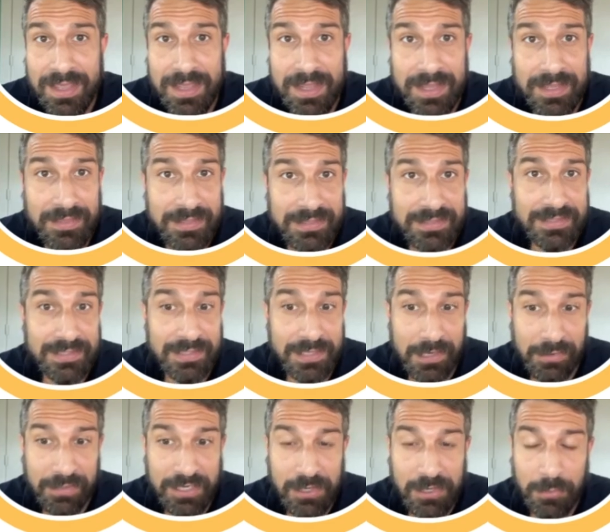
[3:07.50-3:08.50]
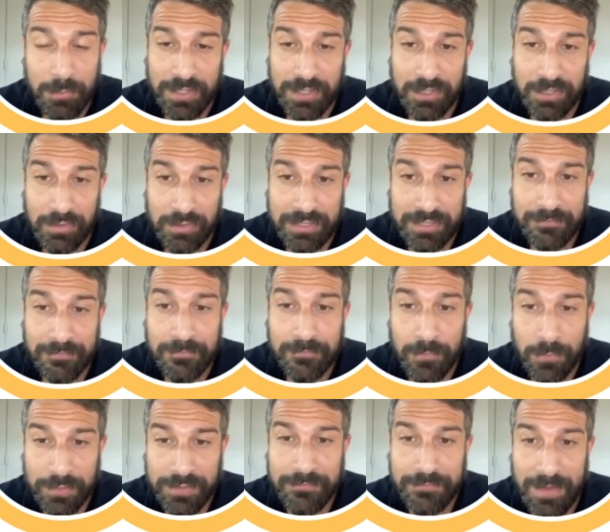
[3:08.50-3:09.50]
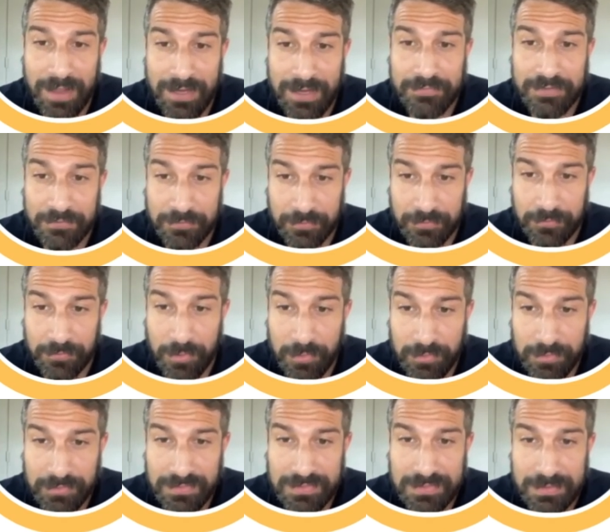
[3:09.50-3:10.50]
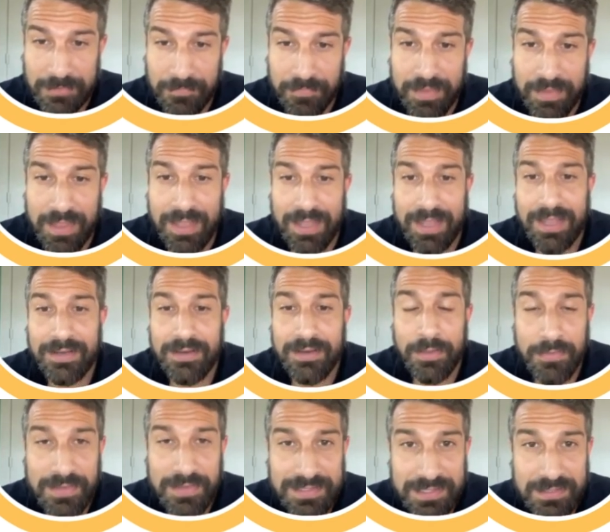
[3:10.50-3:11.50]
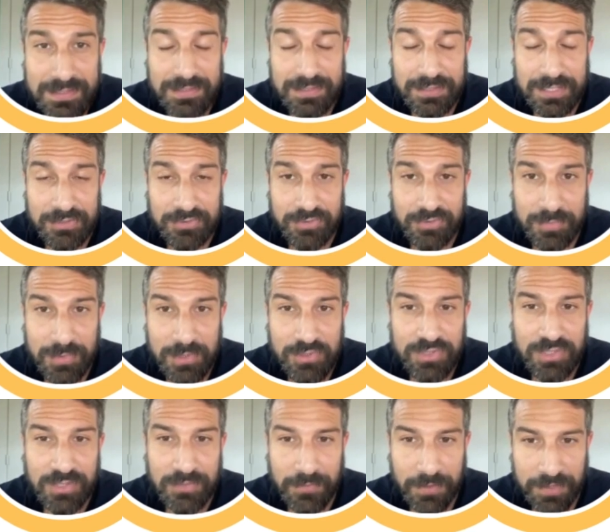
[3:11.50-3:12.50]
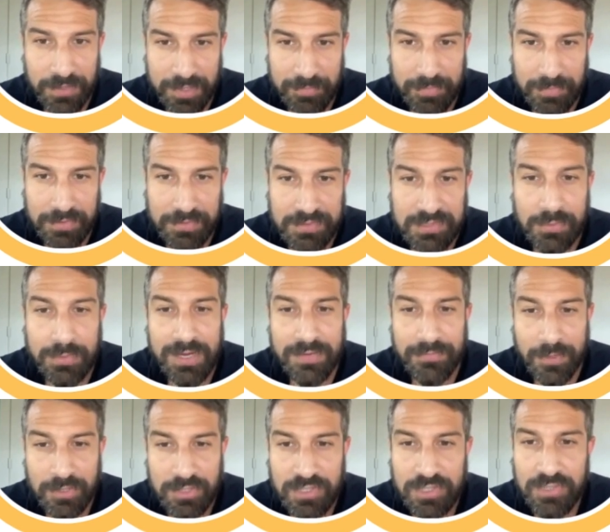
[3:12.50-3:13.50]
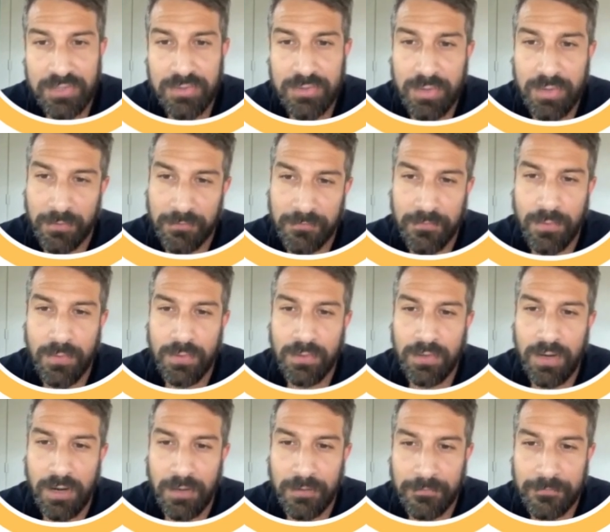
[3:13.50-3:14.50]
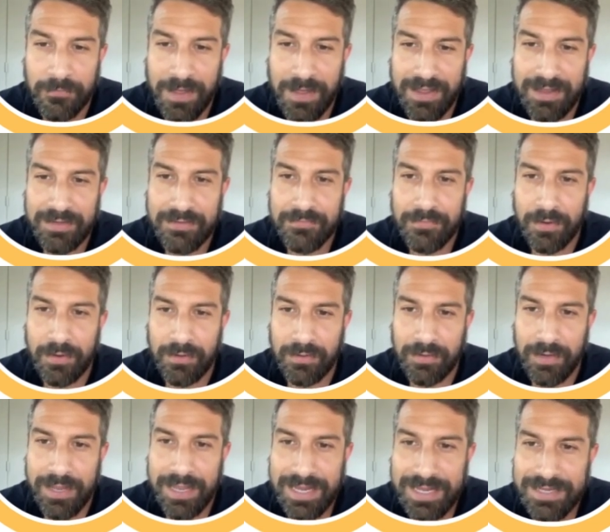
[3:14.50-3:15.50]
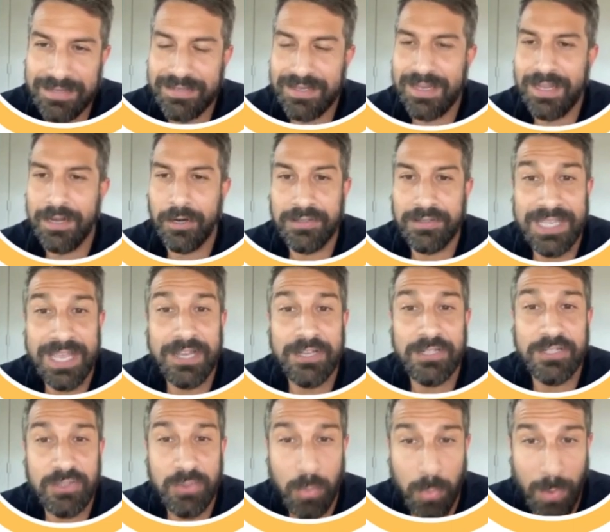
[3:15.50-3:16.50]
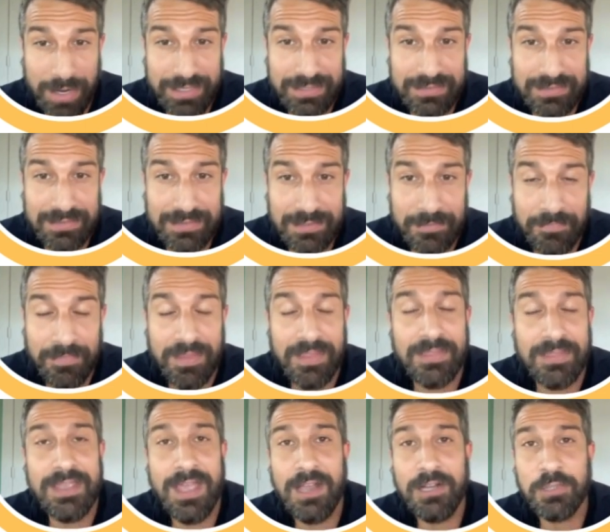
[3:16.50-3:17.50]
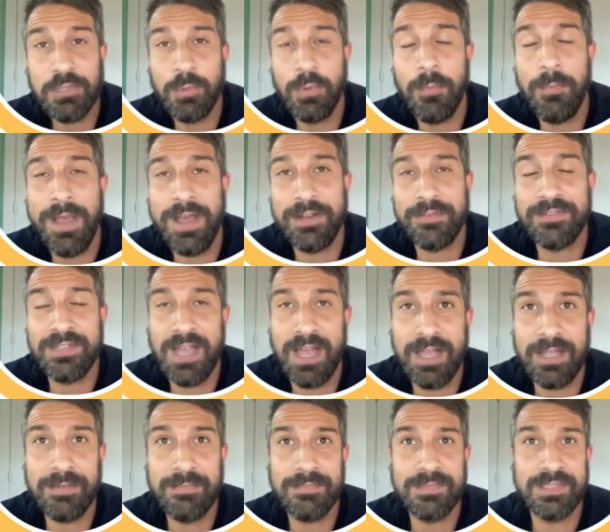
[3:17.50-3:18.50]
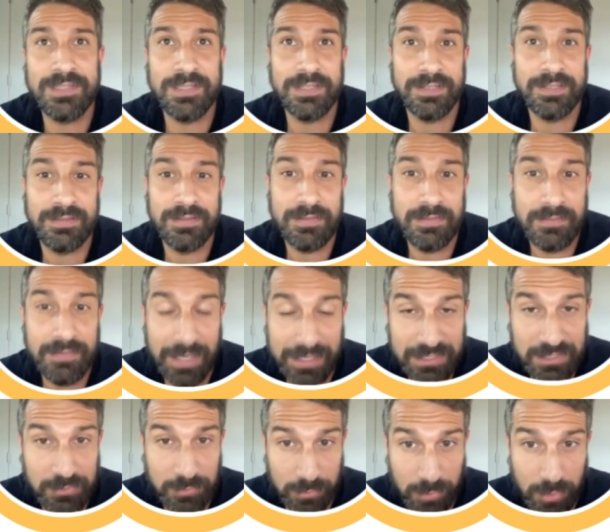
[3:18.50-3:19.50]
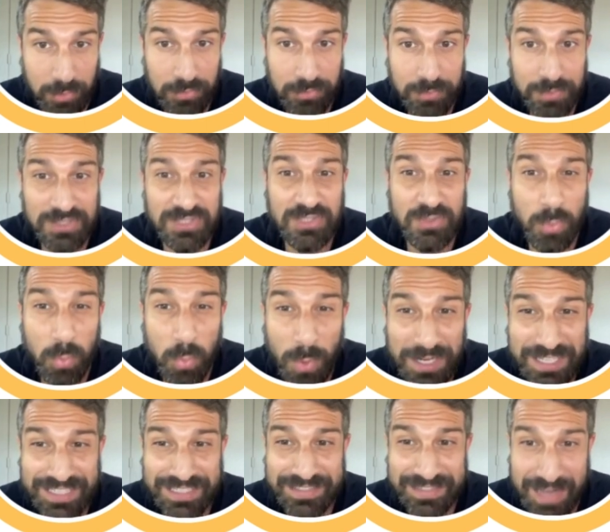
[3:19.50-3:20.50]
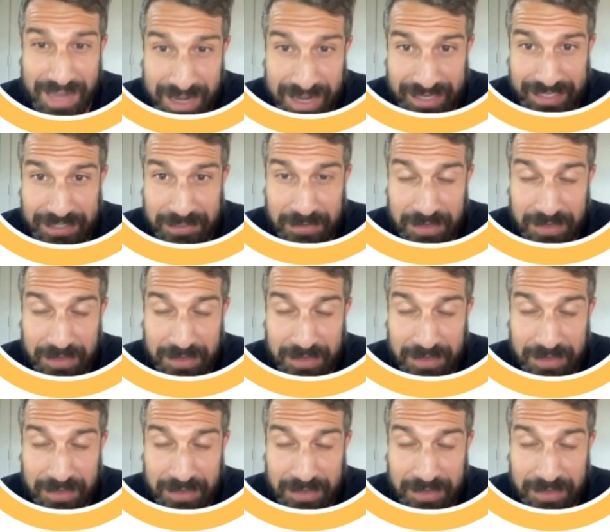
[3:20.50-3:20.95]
In this scenario, we're going to look at 45 different rolls, and this is the distribution of our numbers. So we have our 2, our 4, our 5, our 8, and our 10 twice. The actual amount of times the dice rolled was 29.